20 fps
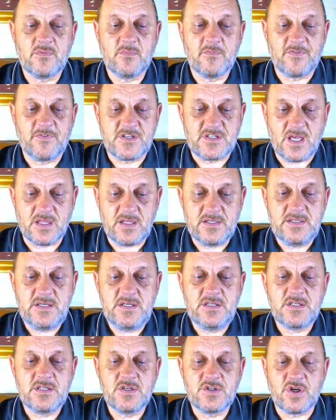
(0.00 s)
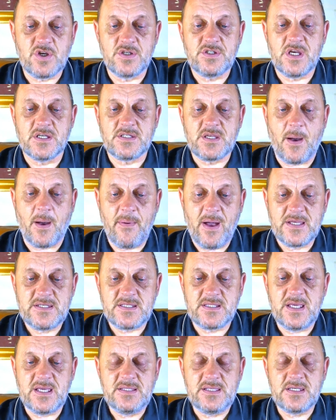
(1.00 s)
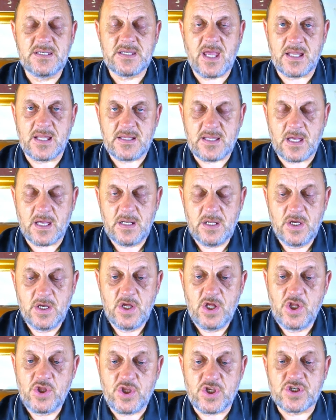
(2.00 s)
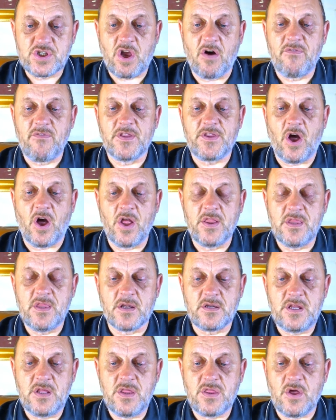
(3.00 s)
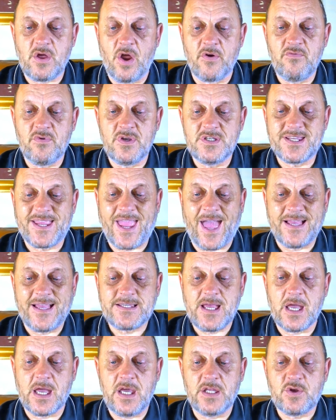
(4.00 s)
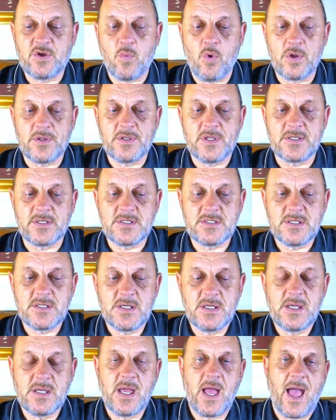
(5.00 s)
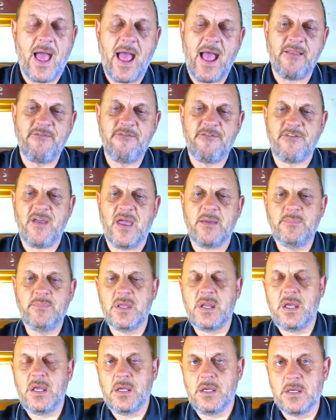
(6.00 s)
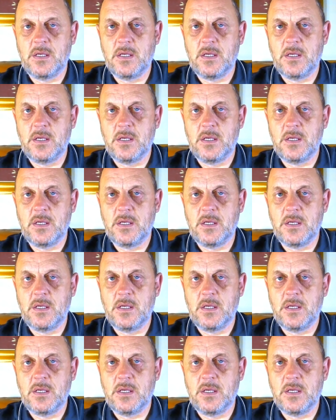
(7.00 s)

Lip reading: facilities, such as Hamas data centre, discovered underneath UNRWA's Gaza headquarters in February.